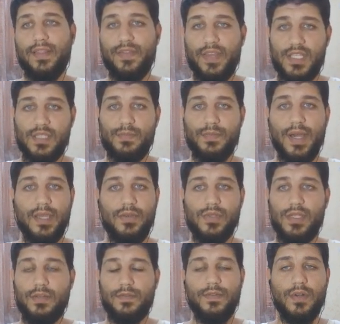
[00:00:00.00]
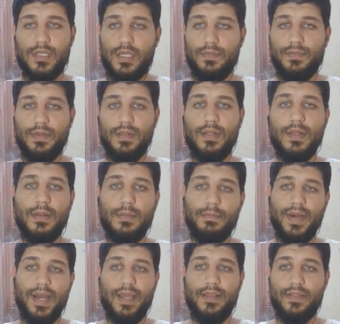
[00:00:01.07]
this by using, for example,
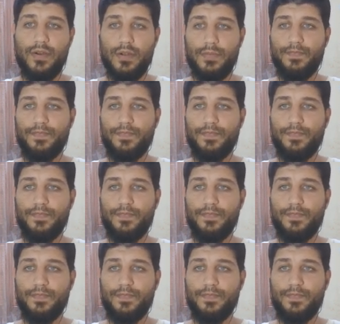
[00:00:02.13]
Python.